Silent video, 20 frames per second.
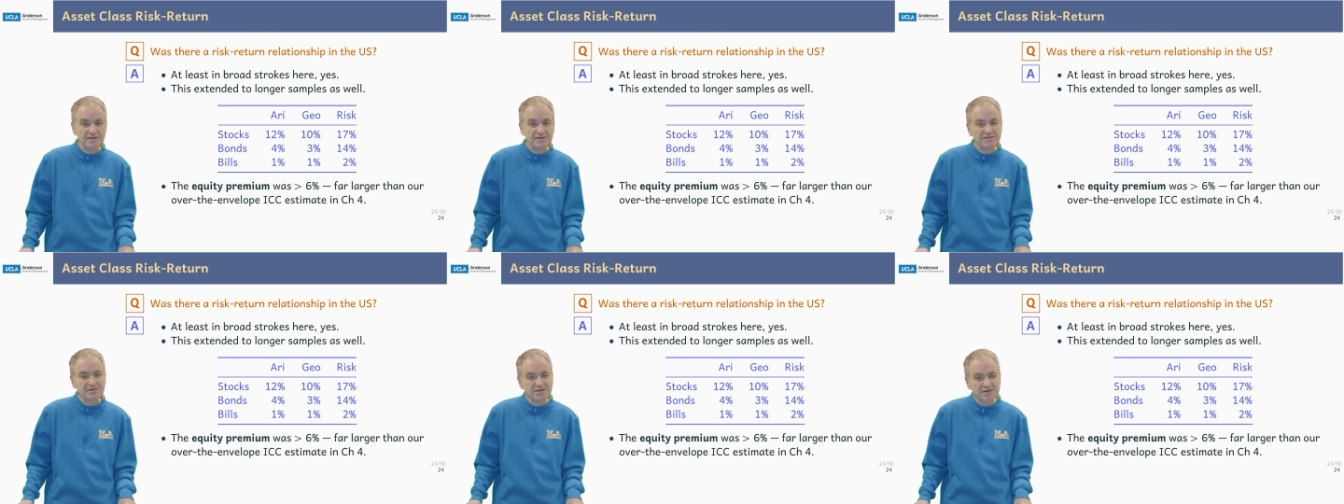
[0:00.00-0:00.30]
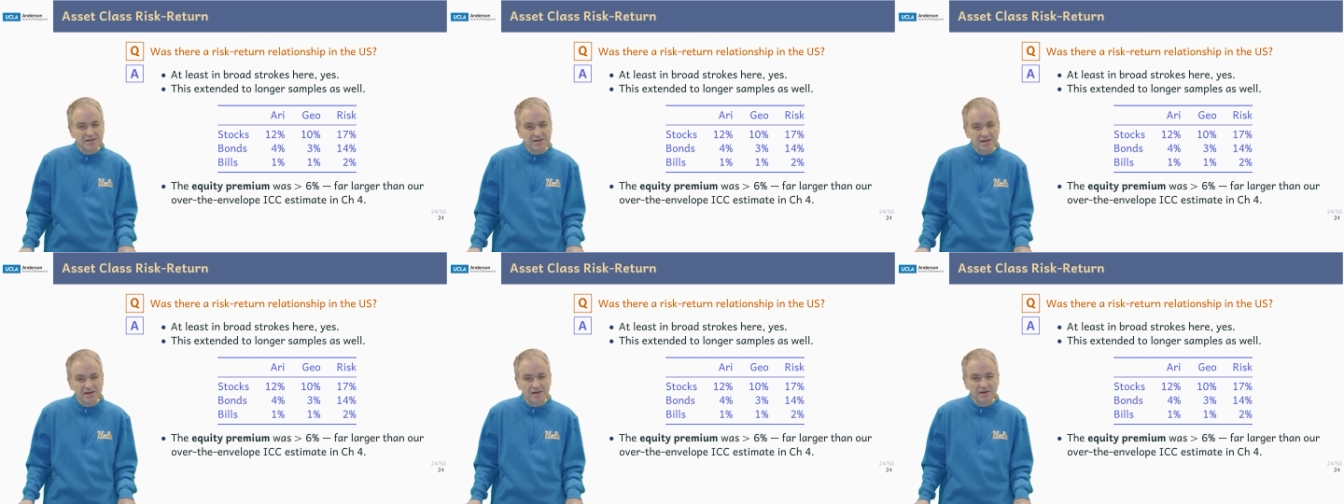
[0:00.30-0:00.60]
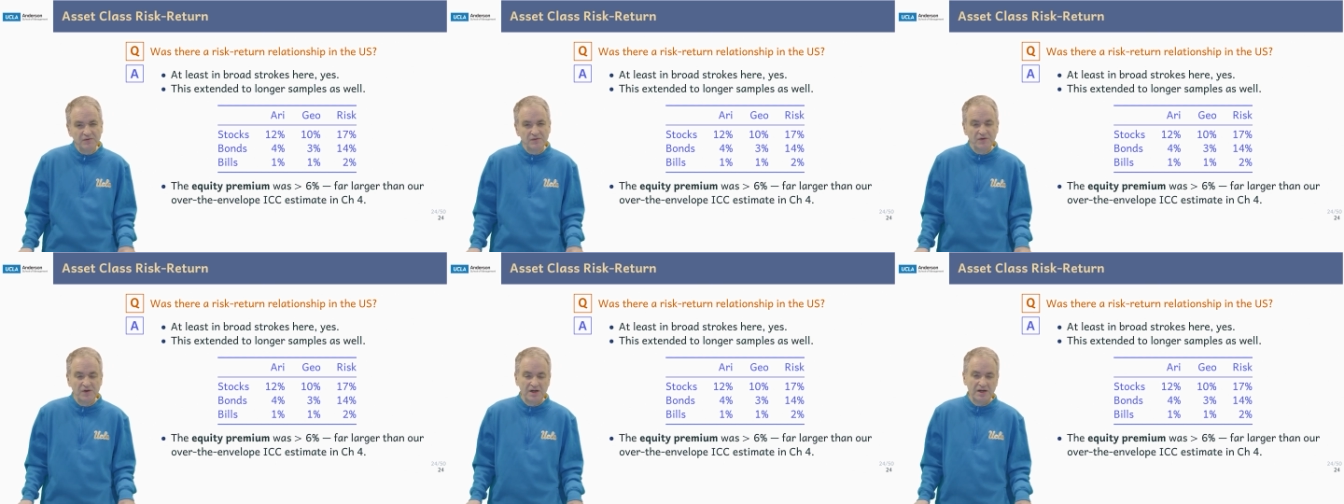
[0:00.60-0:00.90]
still
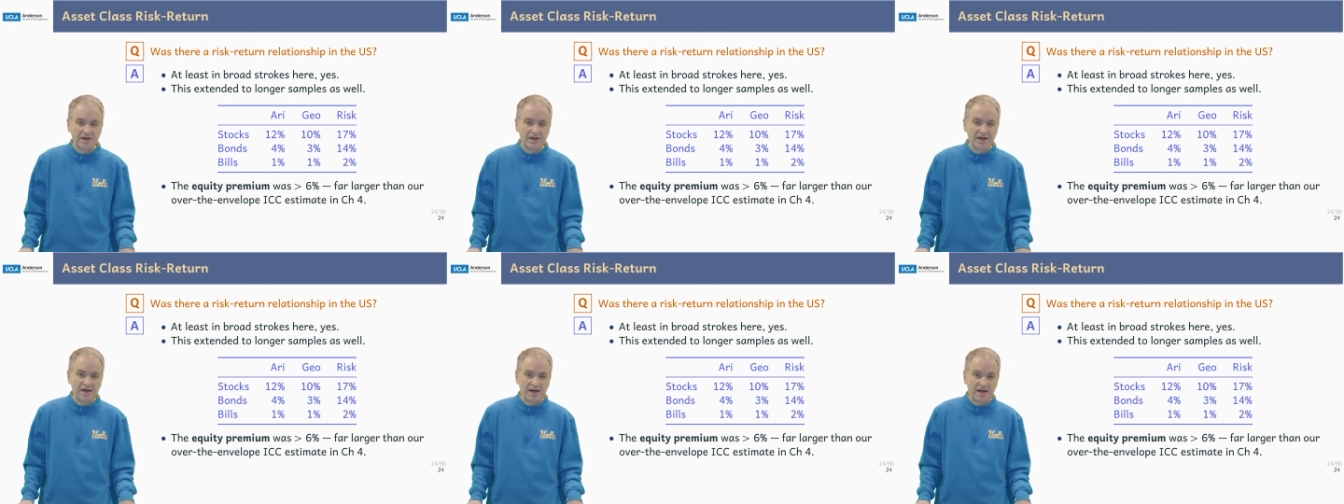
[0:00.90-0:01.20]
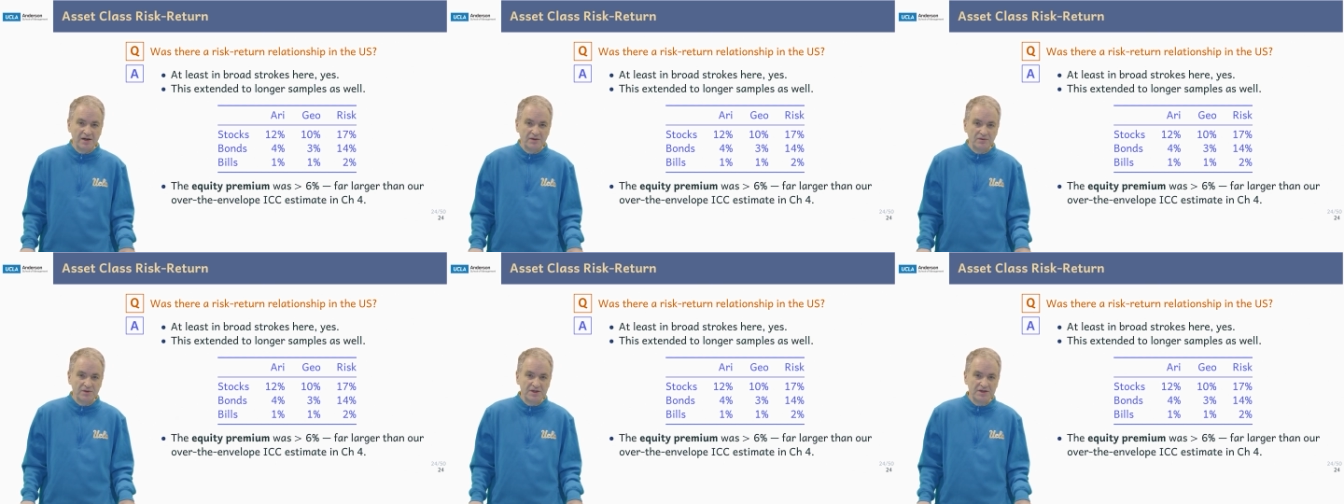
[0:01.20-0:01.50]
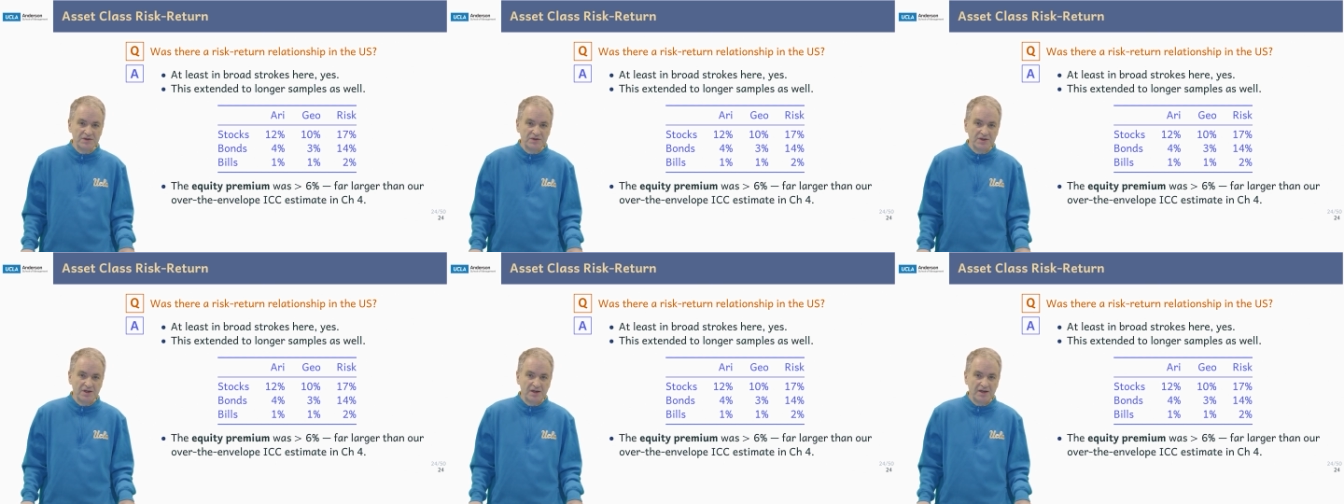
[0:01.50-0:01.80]
fairly high
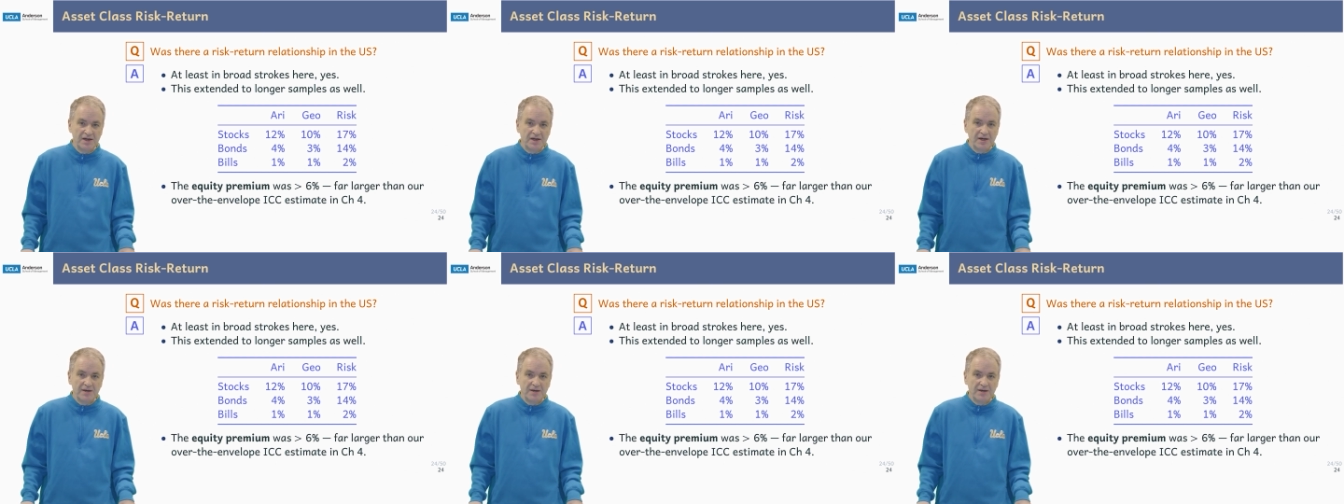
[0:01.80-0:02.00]
risk.